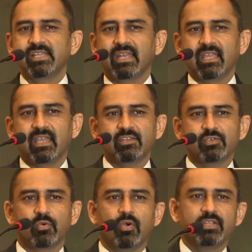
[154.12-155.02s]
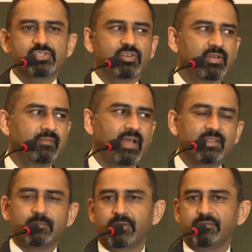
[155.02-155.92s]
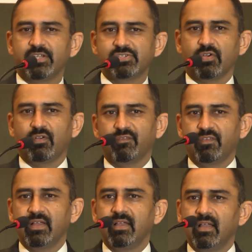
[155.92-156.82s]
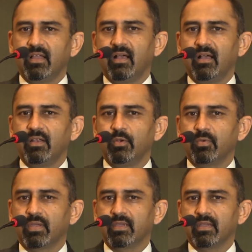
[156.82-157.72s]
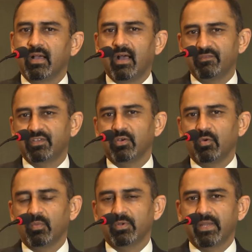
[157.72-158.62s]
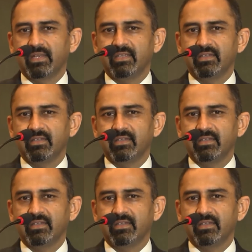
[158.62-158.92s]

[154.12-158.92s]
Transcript: dedicated to all the children I've had the privilege of uh, looking after over 20